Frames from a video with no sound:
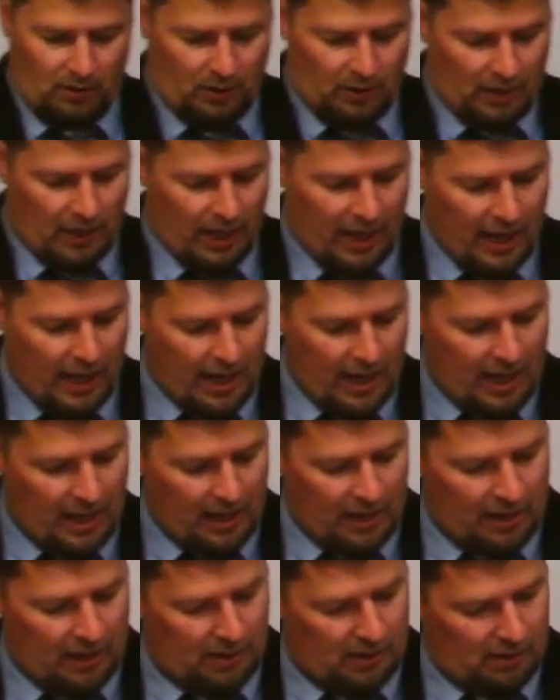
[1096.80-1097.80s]

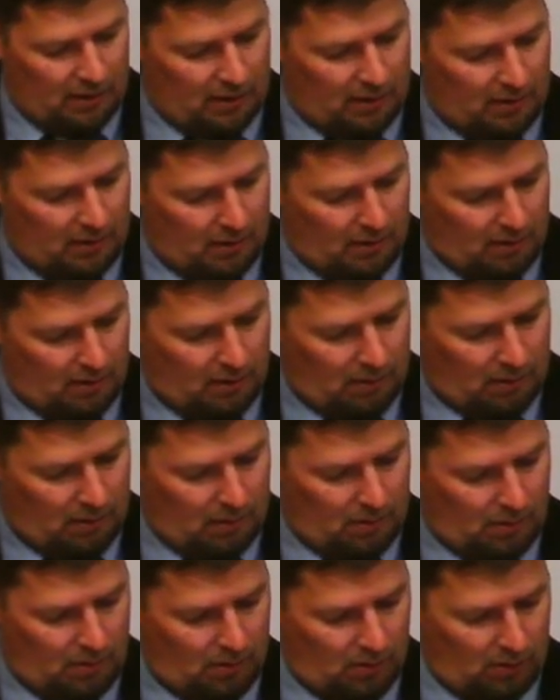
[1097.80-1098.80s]
And
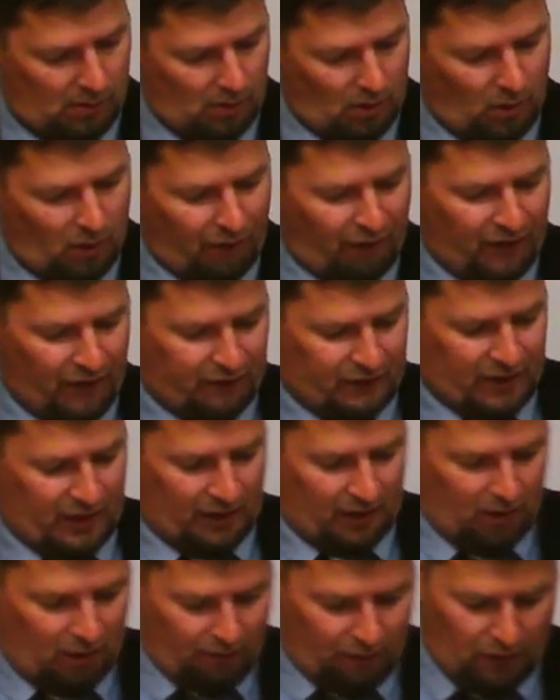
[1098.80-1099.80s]
Go to
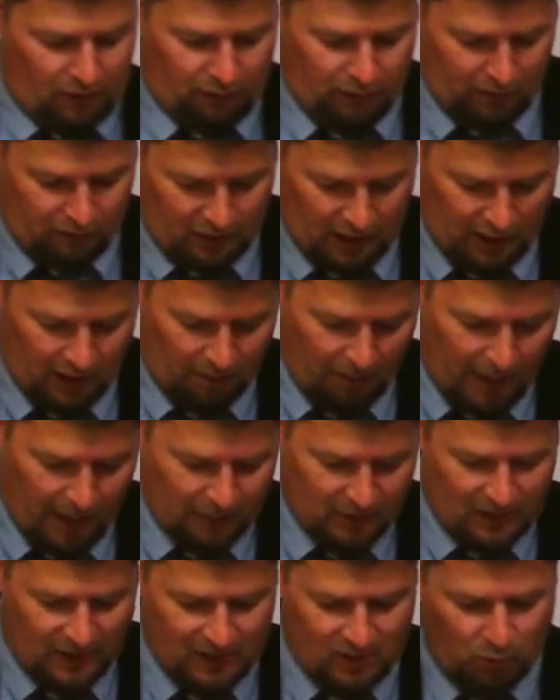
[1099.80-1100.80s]
15. Go to verse 15. The
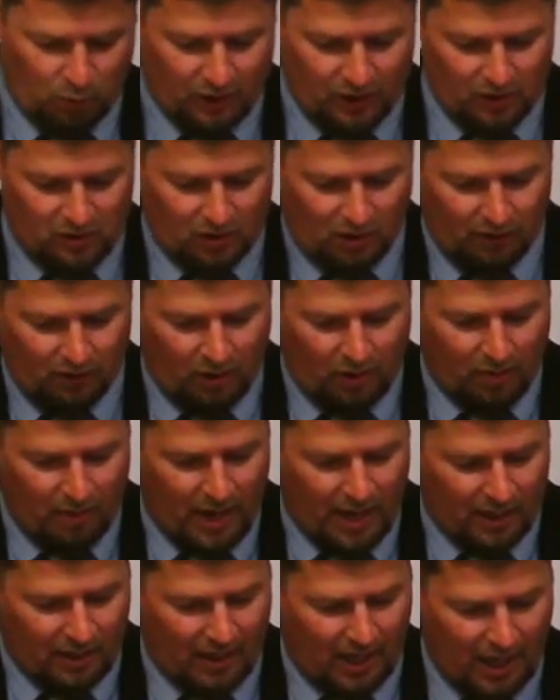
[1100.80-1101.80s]
Bible says, And when the servant of the
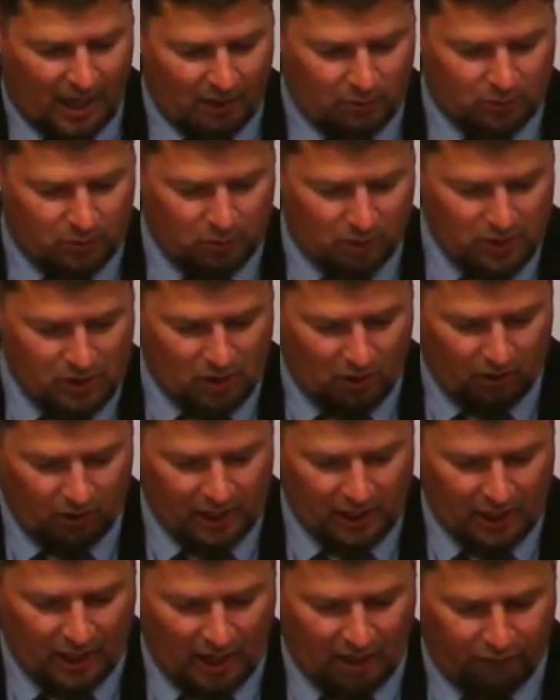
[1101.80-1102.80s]
man of God was risen early
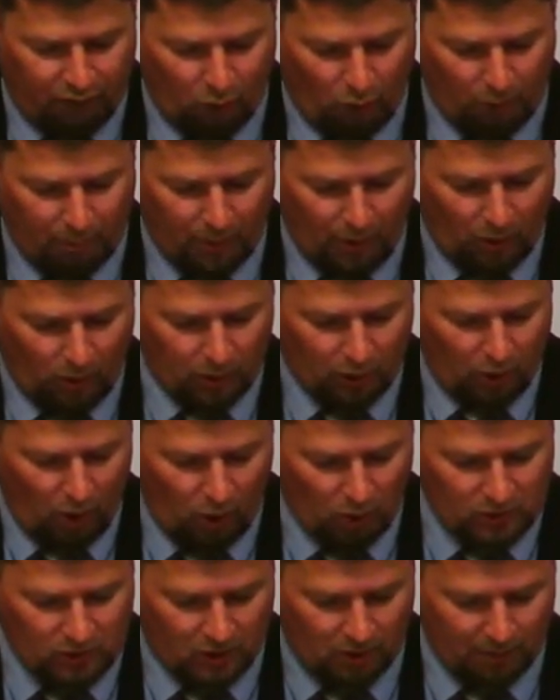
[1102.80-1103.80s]
and gone forth, behold, a
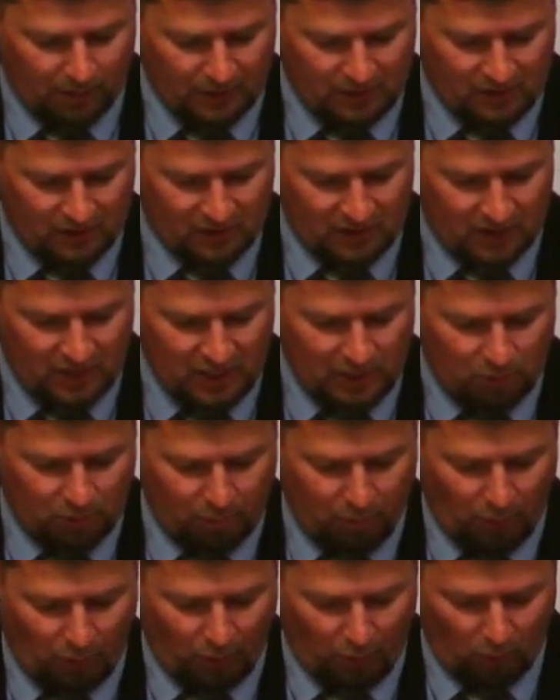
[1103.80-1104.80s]
host compassed the city with
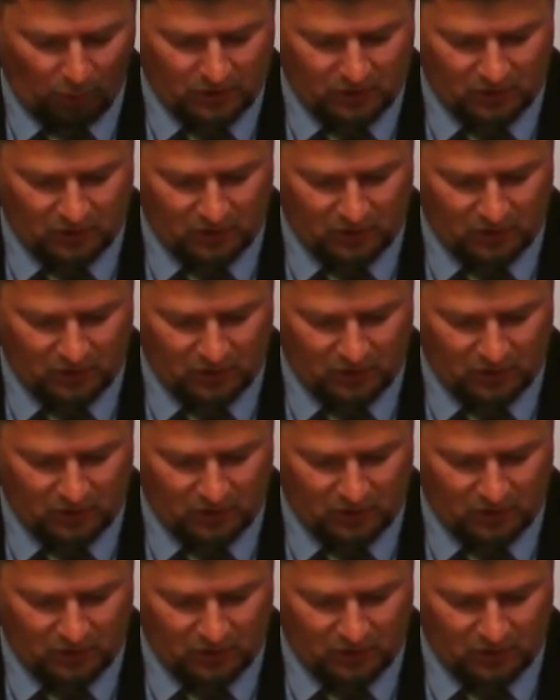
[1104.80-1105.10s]
both horses